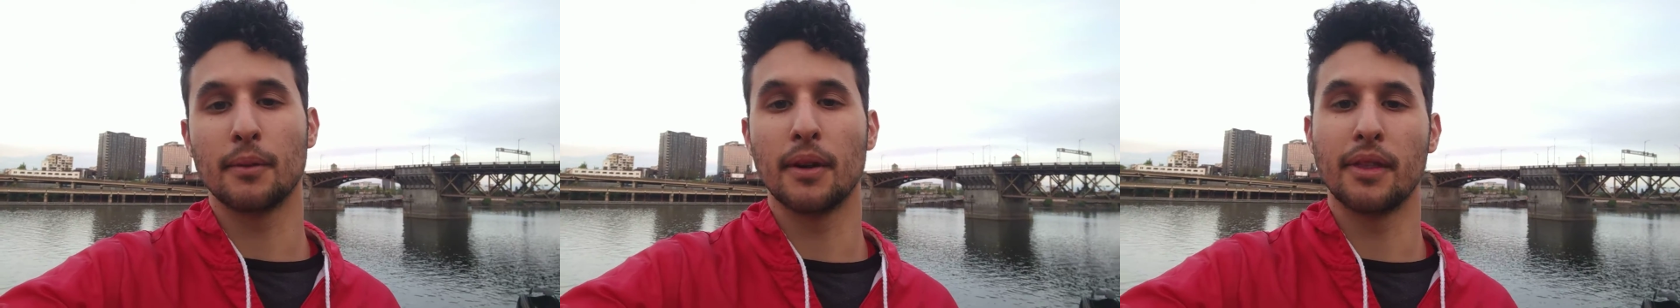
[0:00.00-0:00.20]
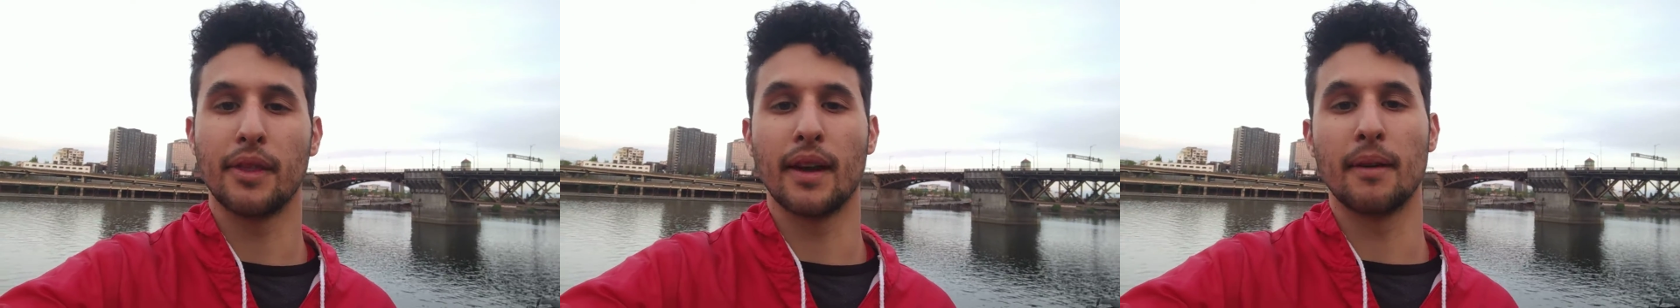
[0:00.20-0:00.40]

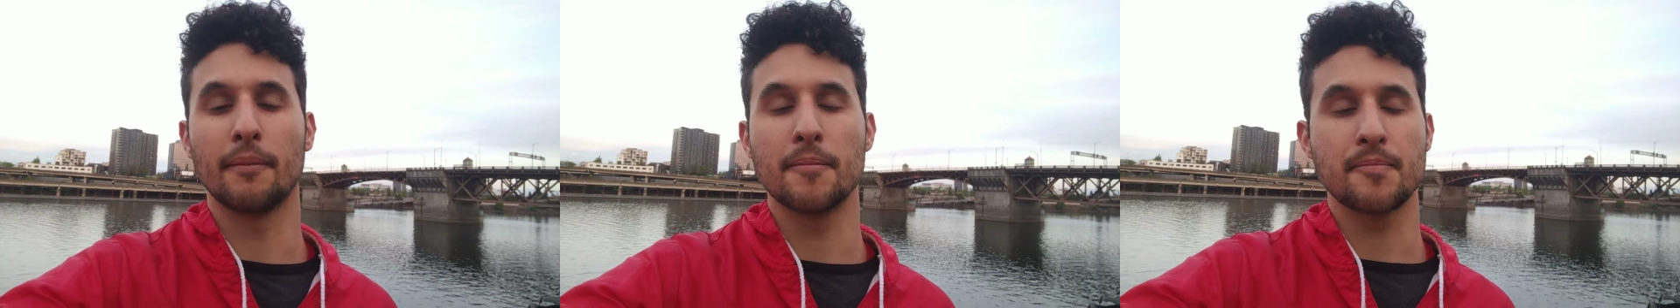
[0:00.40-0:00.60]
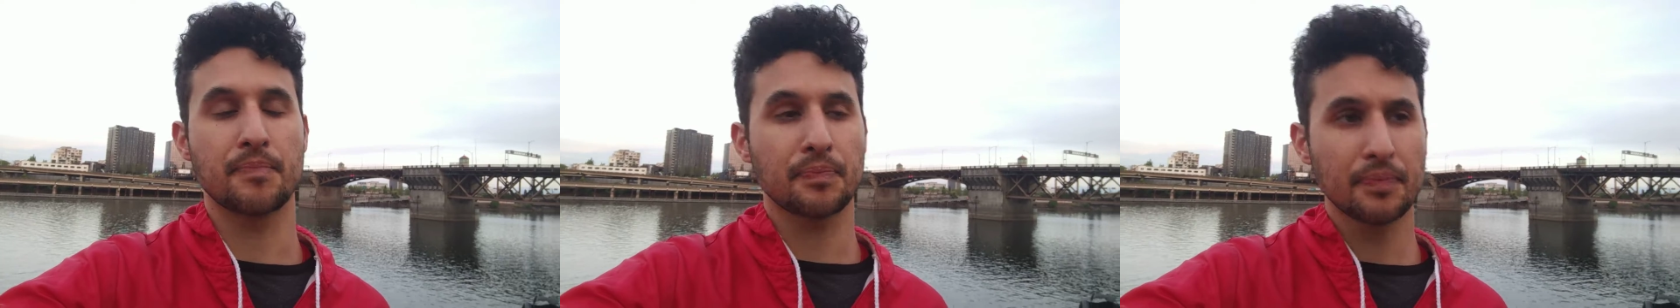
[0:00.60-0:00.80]
with
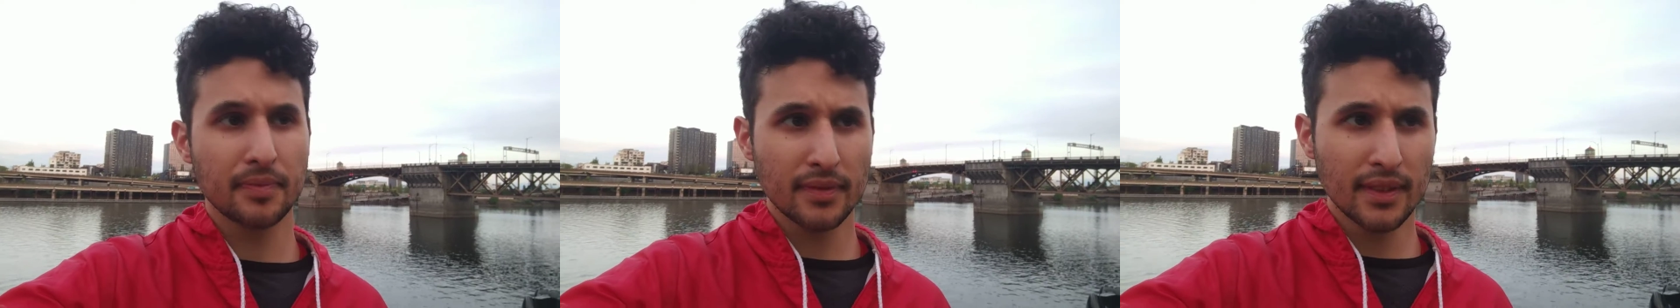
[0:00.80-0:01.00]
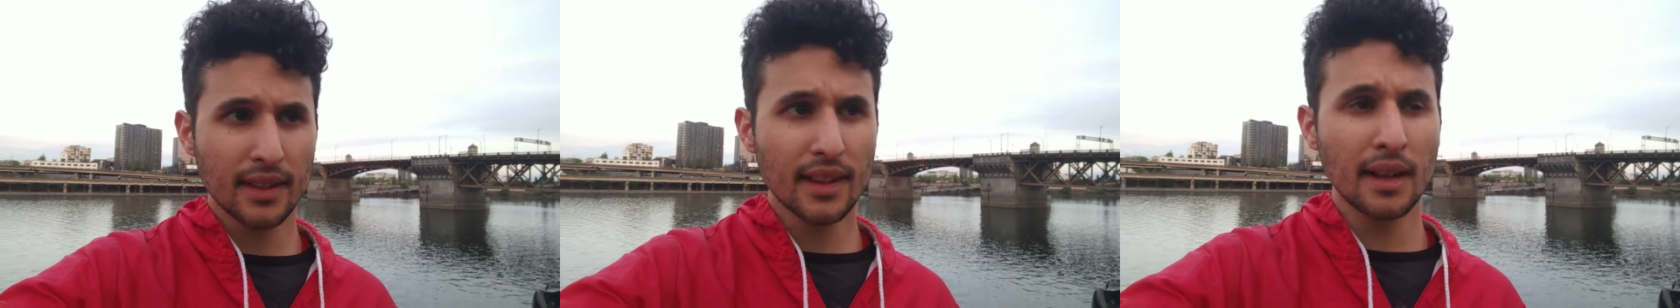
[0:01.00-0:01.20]
them
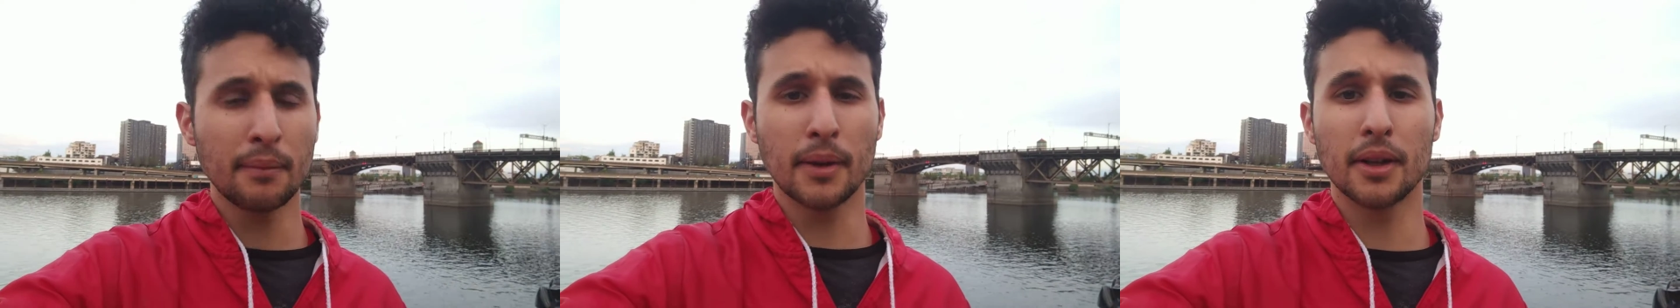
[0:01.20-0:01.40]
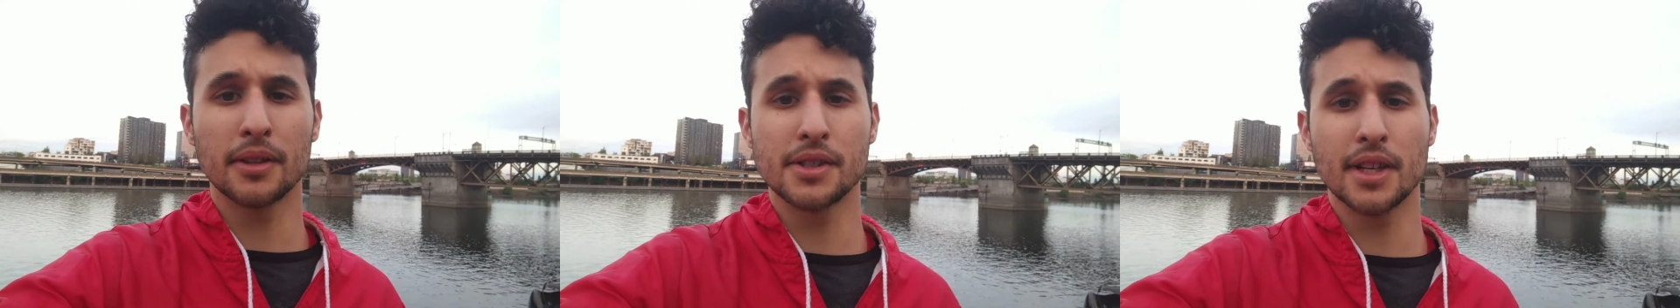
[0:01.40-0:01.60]

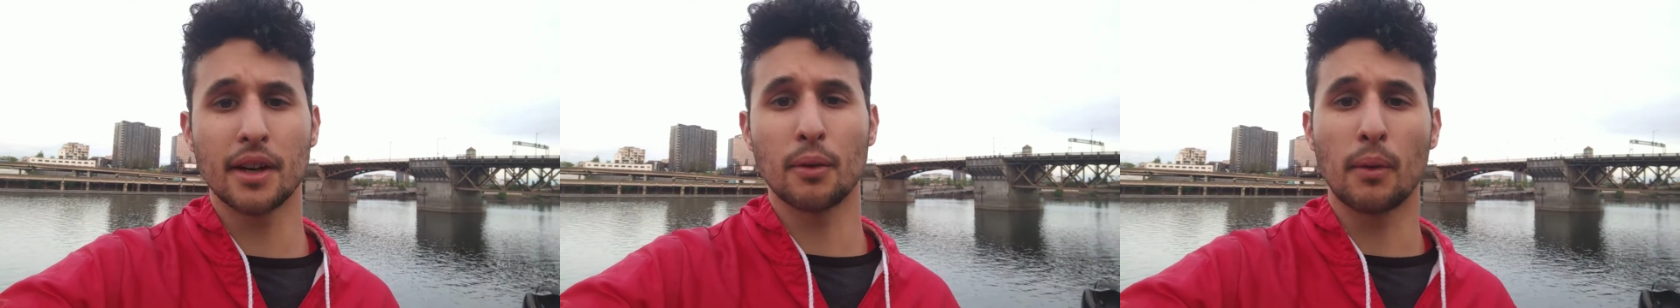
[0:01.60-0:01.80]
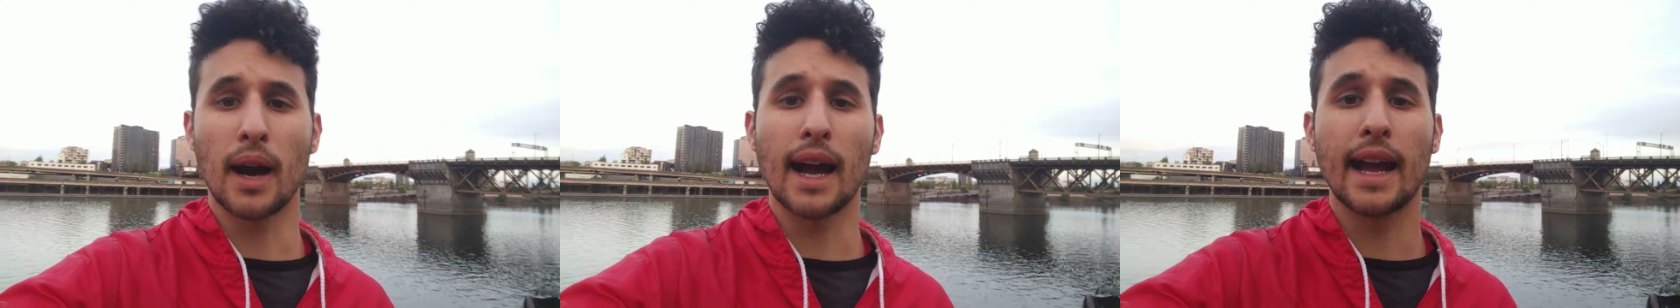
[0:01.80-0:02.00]
and be able to
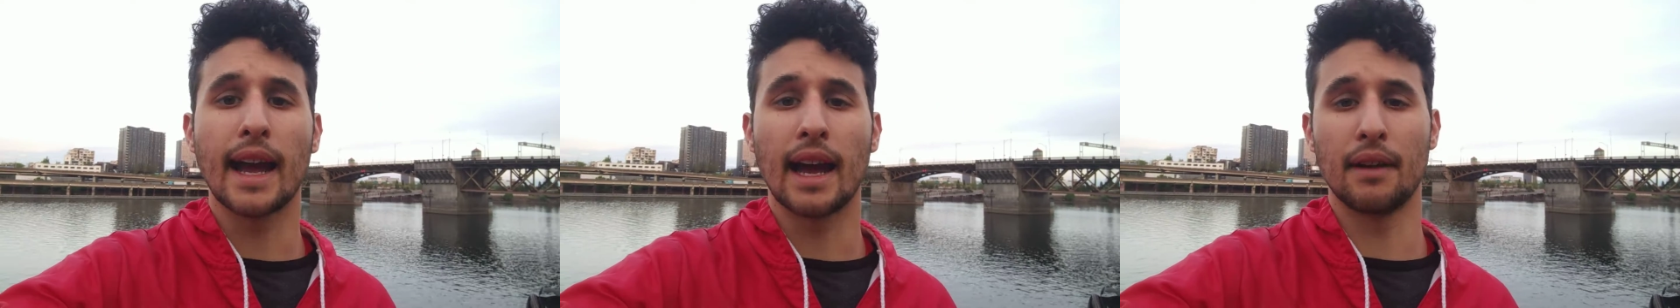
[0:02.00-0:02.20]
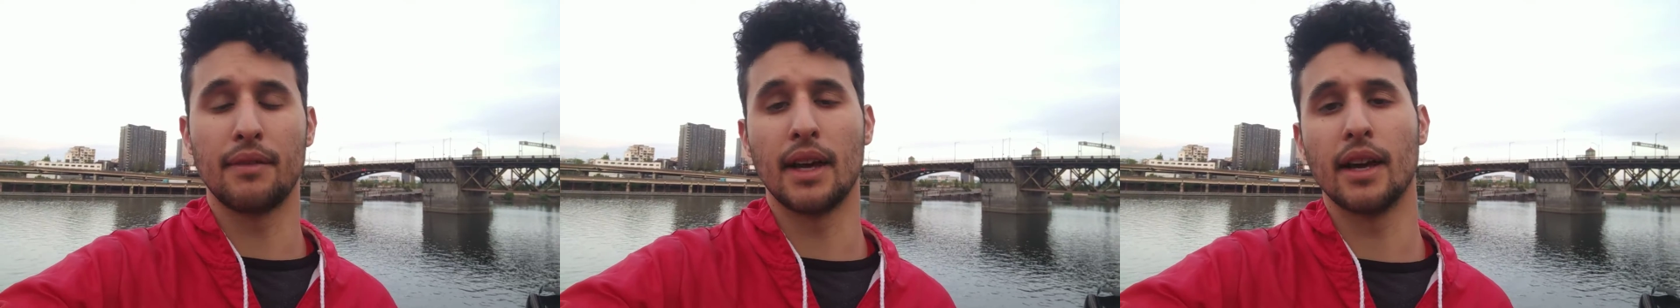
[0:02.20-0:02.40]
share why I
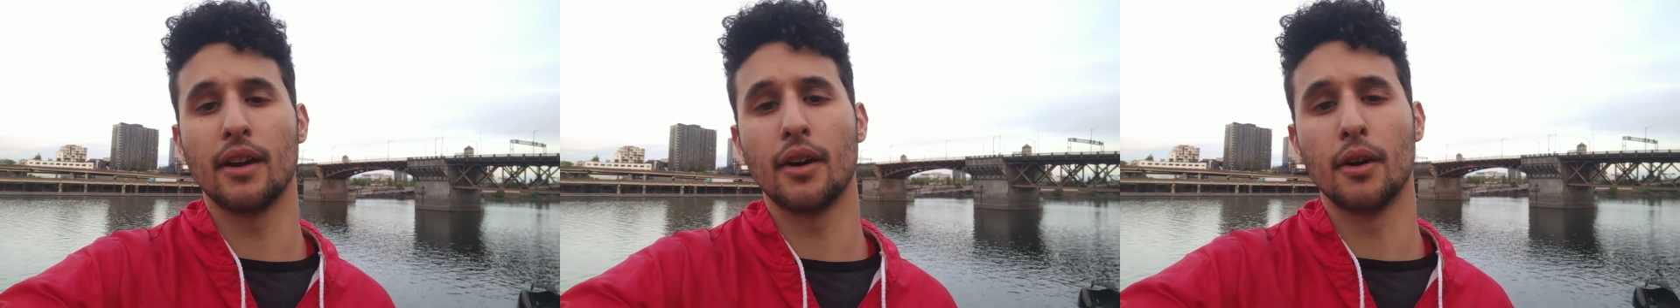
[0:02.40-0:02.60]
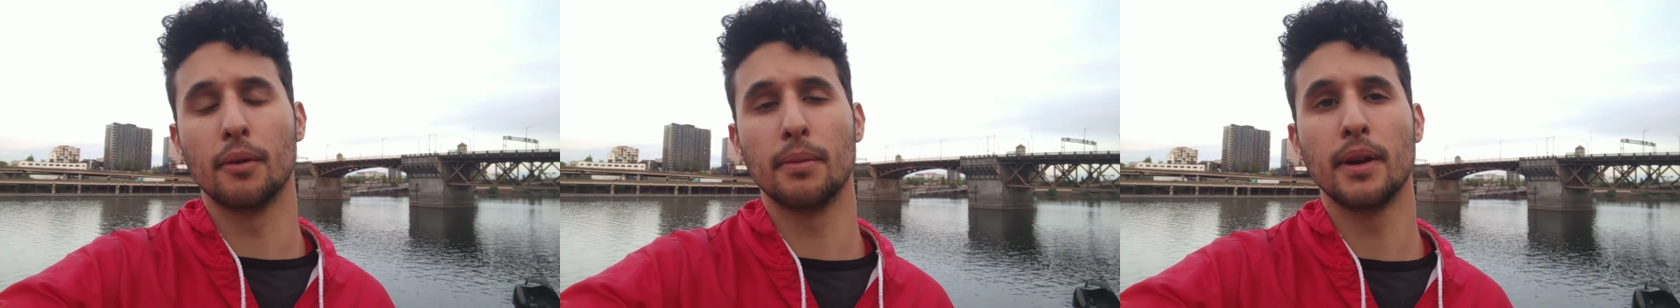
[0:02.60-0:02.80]
have that
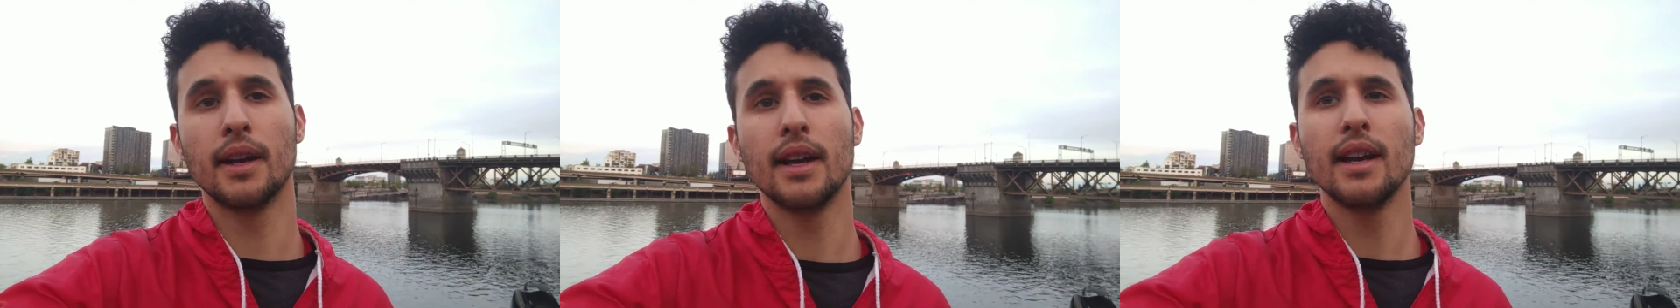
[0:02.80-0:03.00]
hope.